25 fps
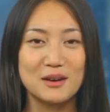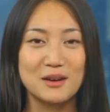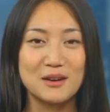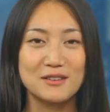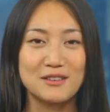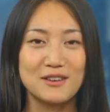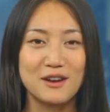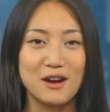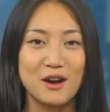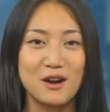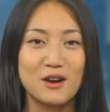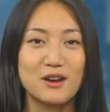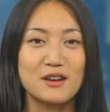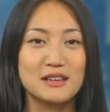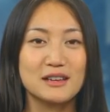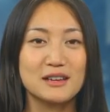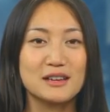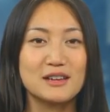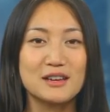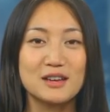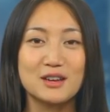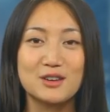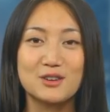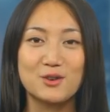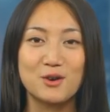Third,
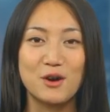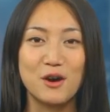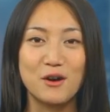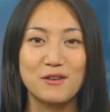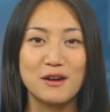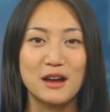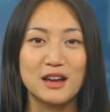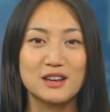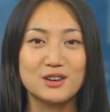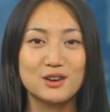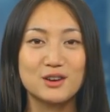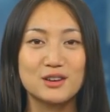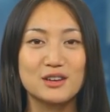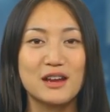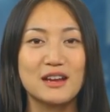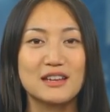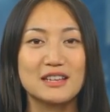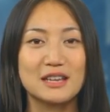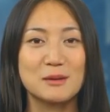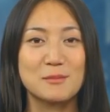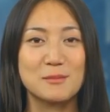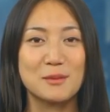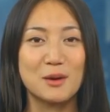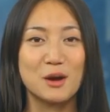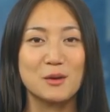control measures on
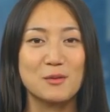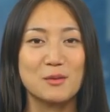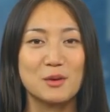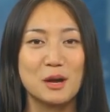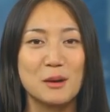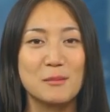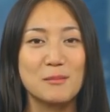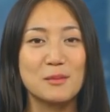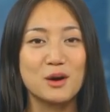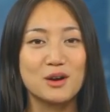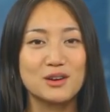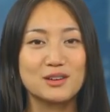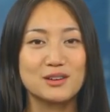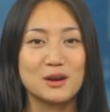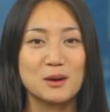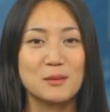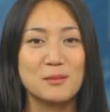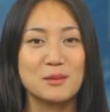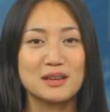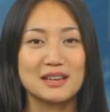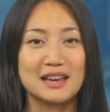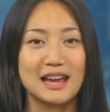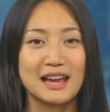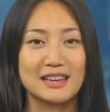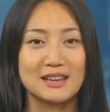the appropriate personal
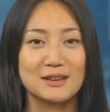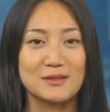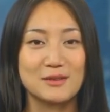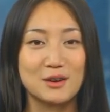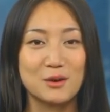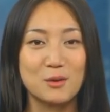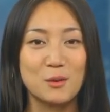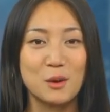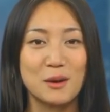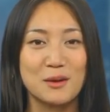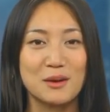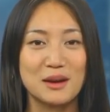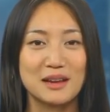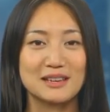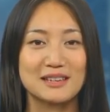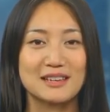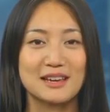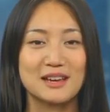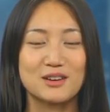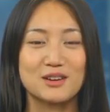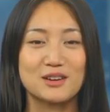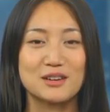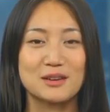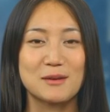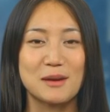protective equipment
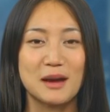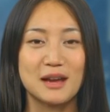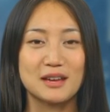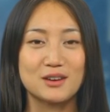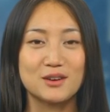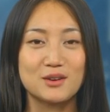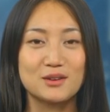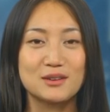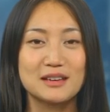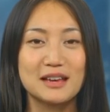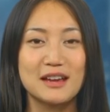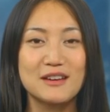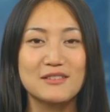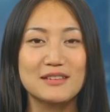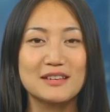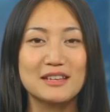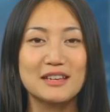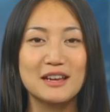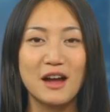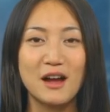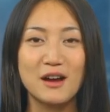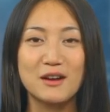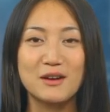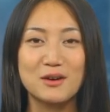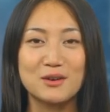such as laser safety
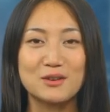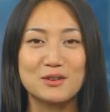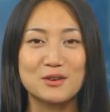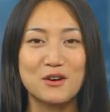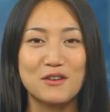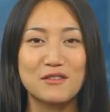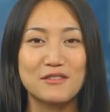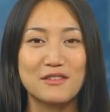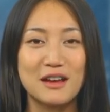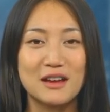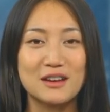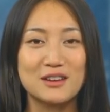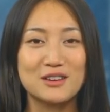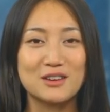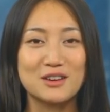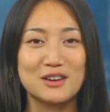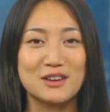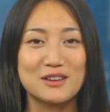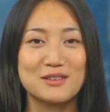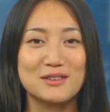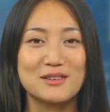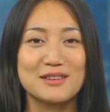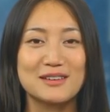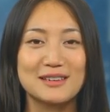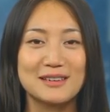goggles or face
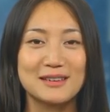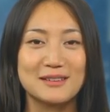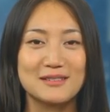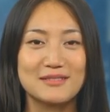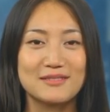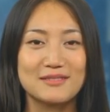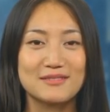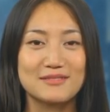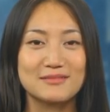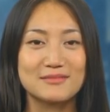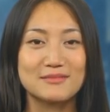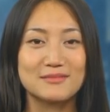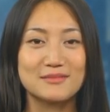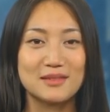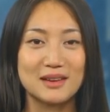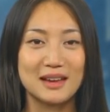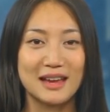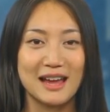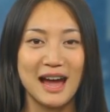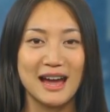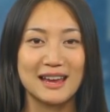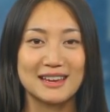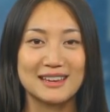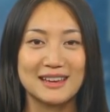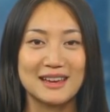shields.
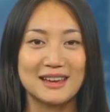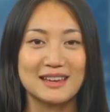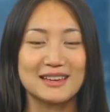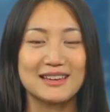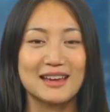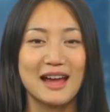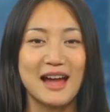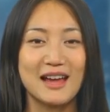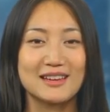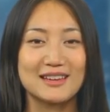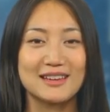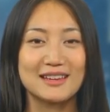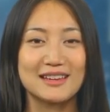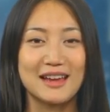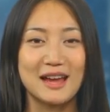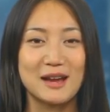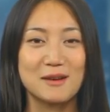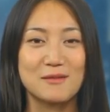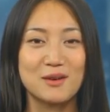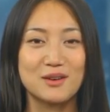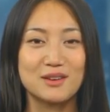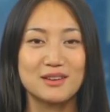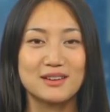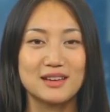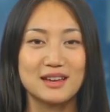Lastly, signs and
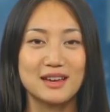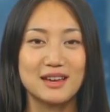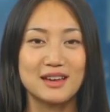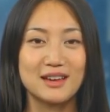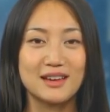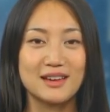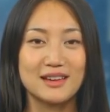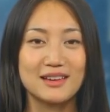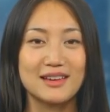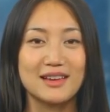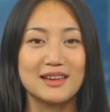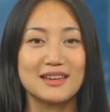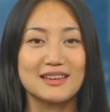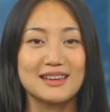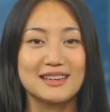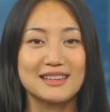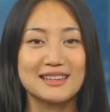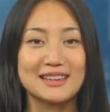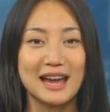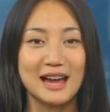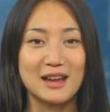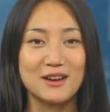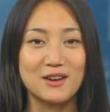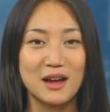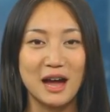labels. The
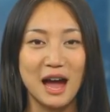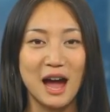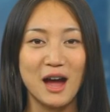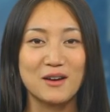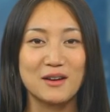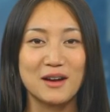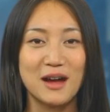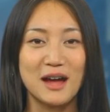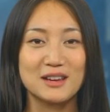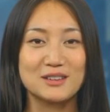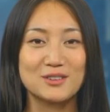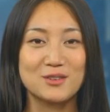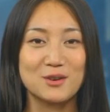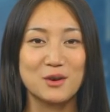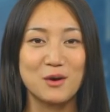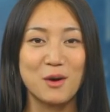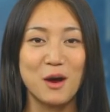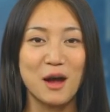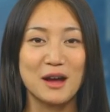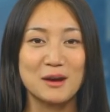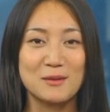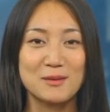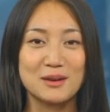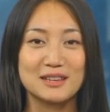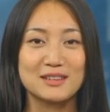standard outlines
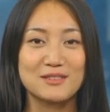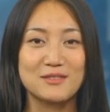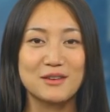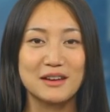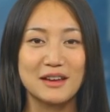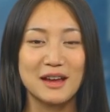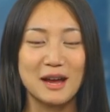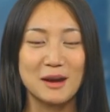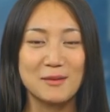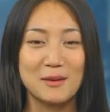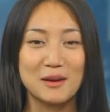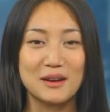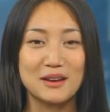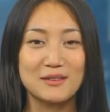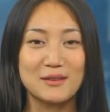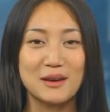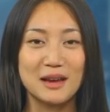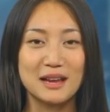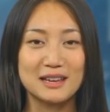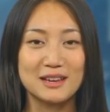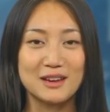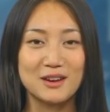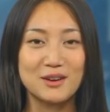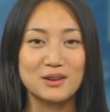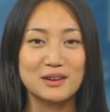requirements for labeling
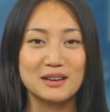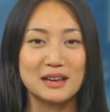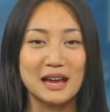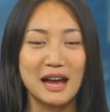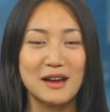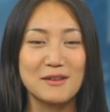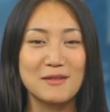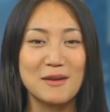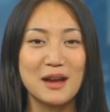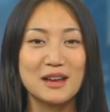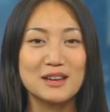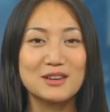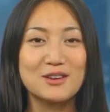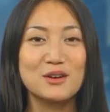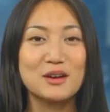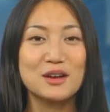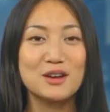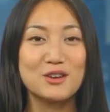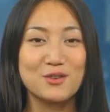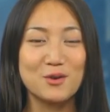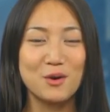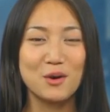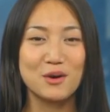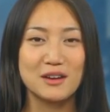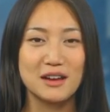lasers and
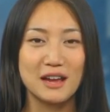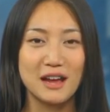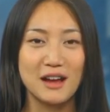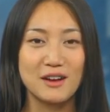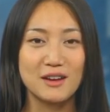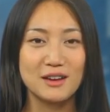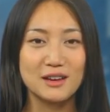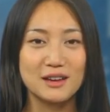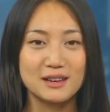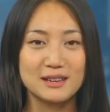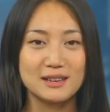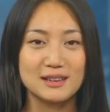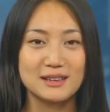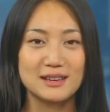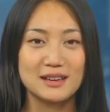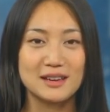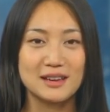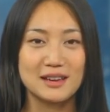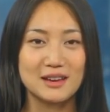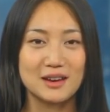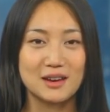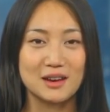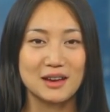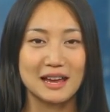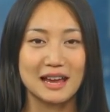laser-controlled areas to
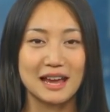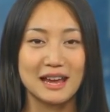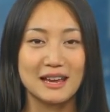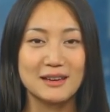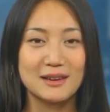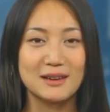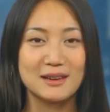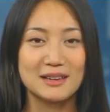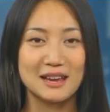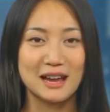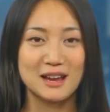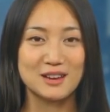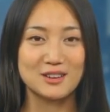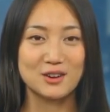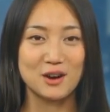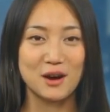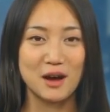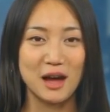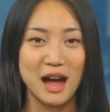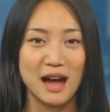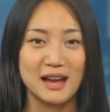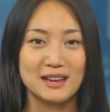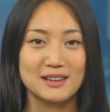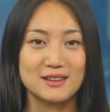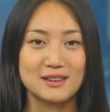communicate potential
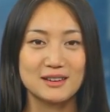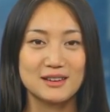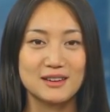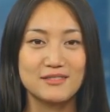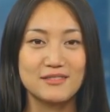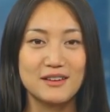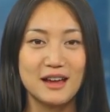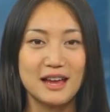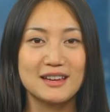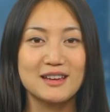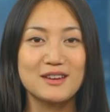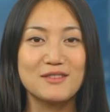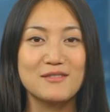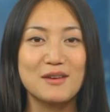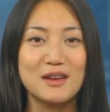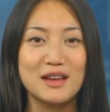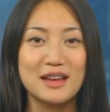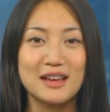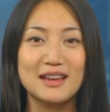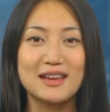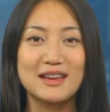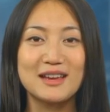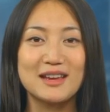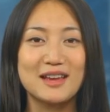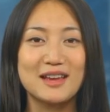hazards effectively,